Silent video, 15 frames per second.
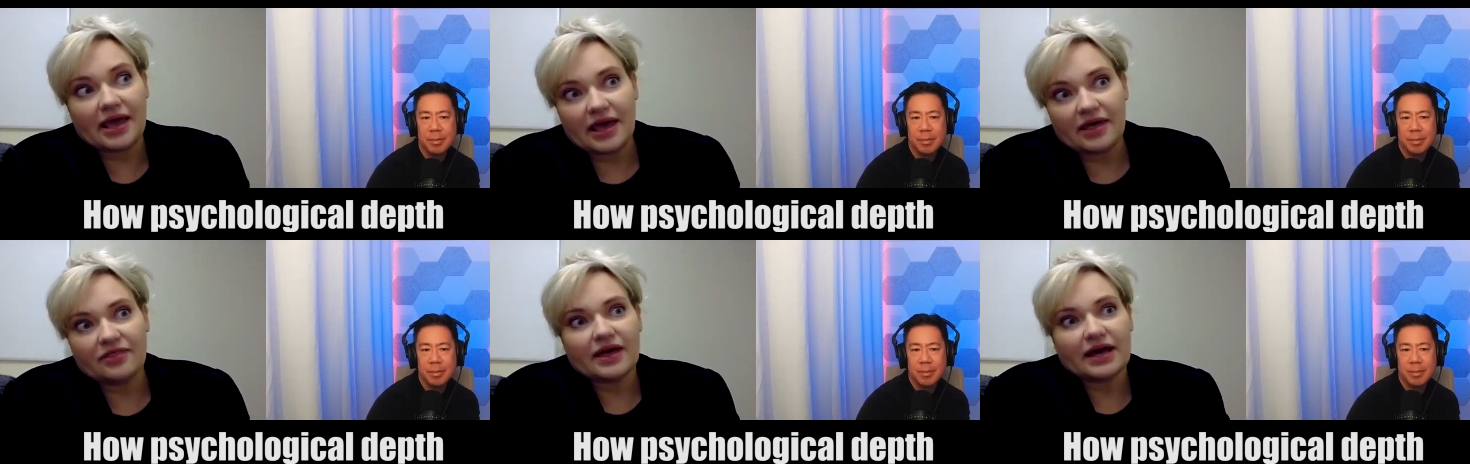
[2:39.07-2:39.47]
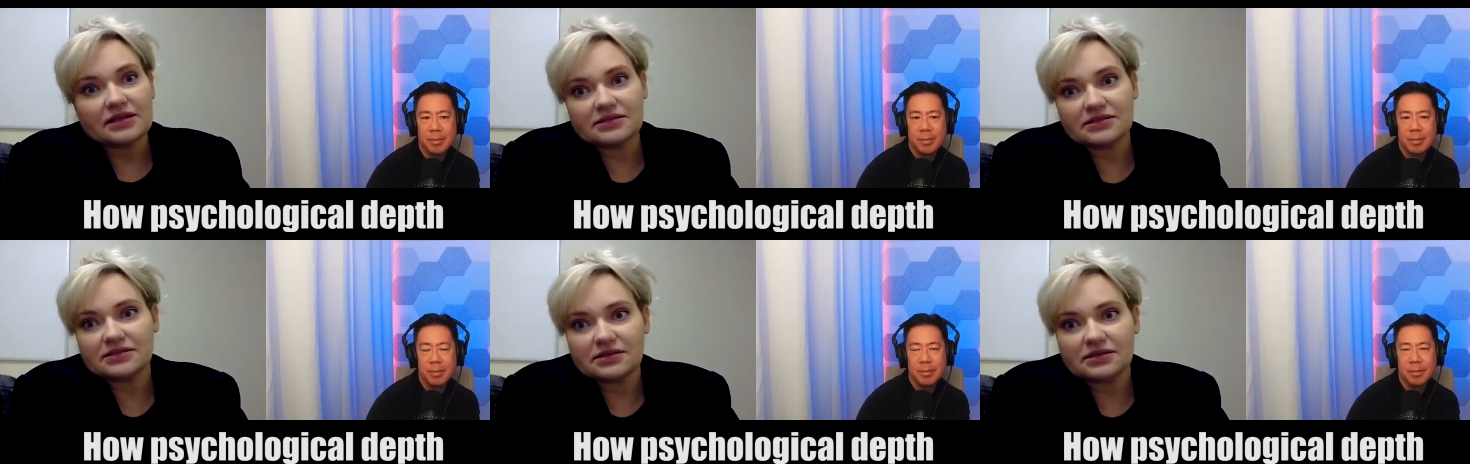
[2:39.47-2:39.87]
Speaker 1: and
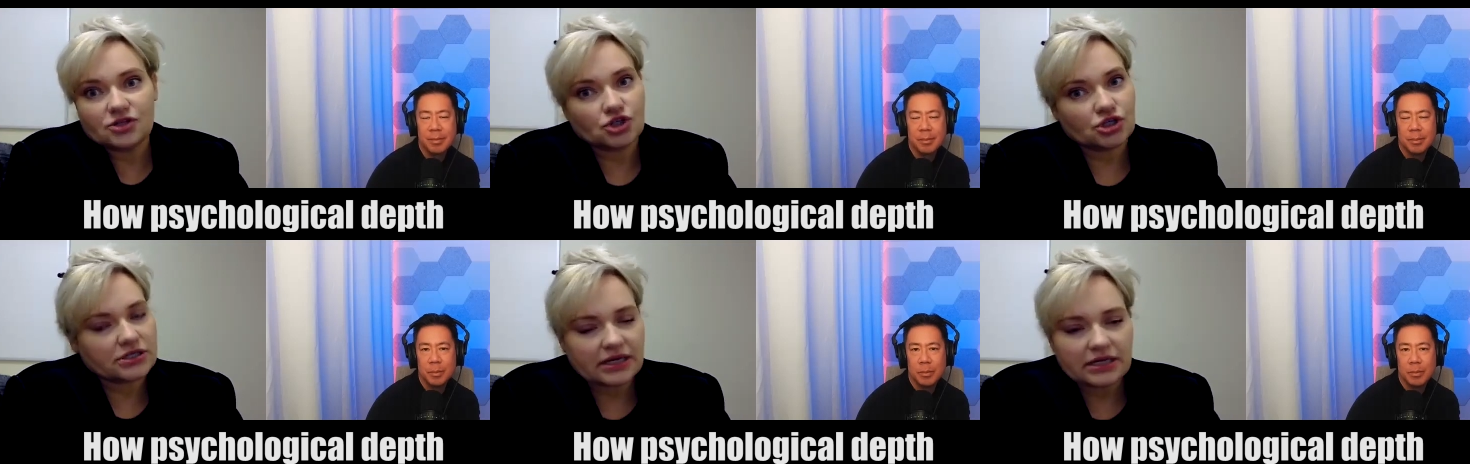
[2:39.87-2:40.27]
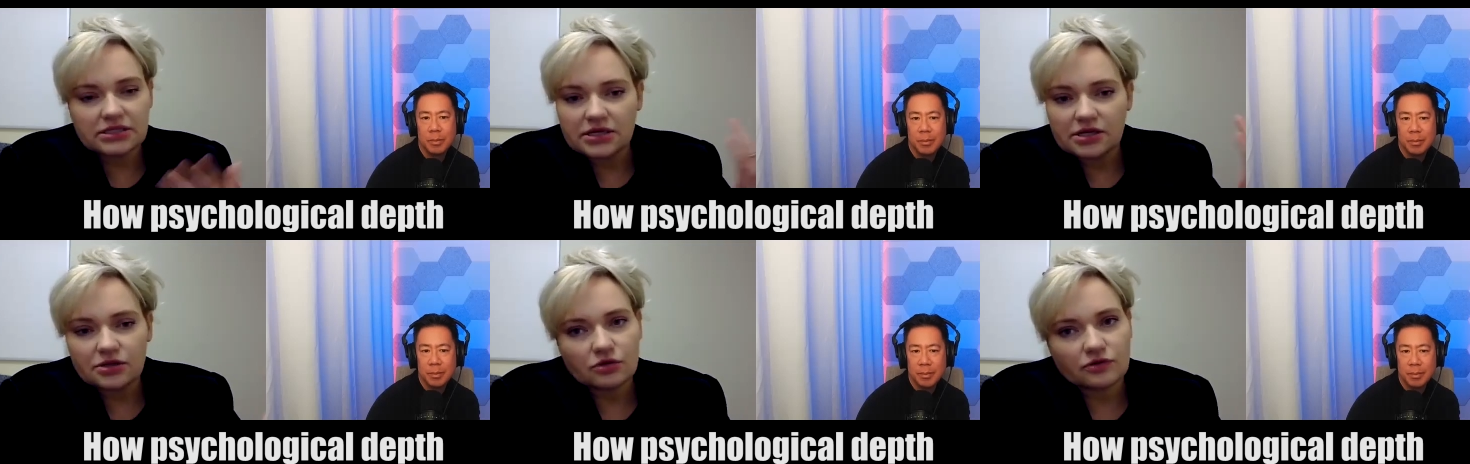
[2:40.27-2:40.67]
that's it just
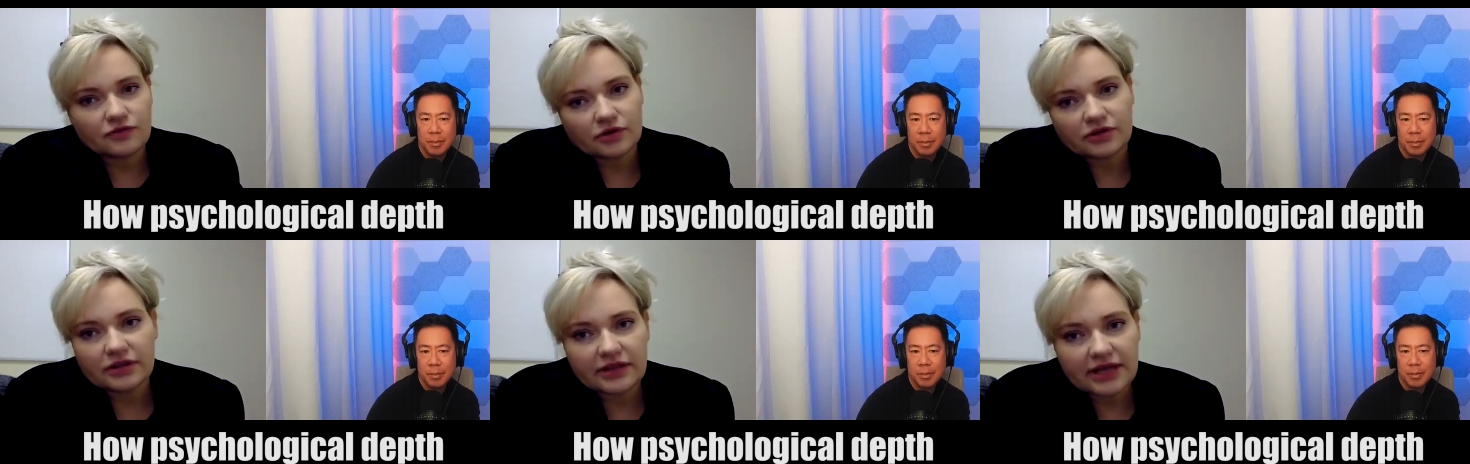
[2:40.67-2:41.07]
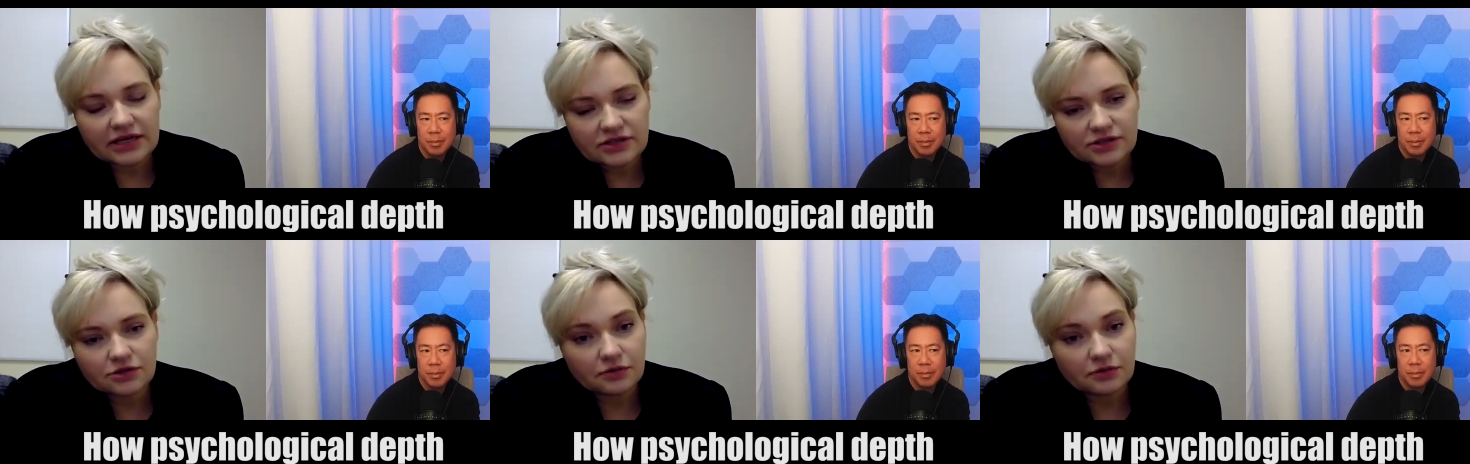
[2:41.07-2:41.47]
continued for the
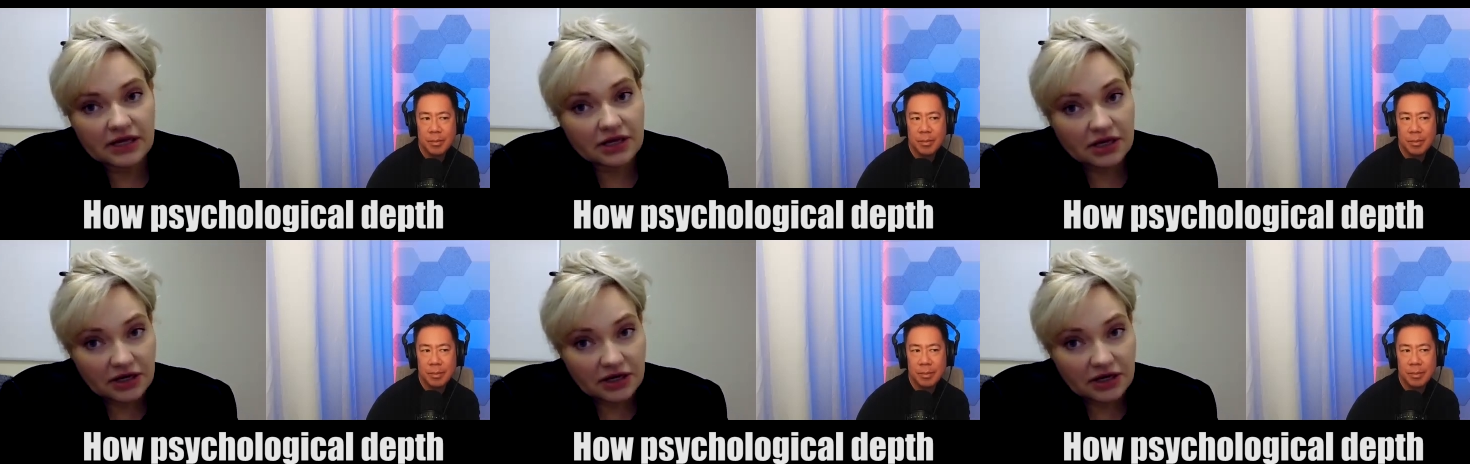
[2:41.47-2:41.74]
next three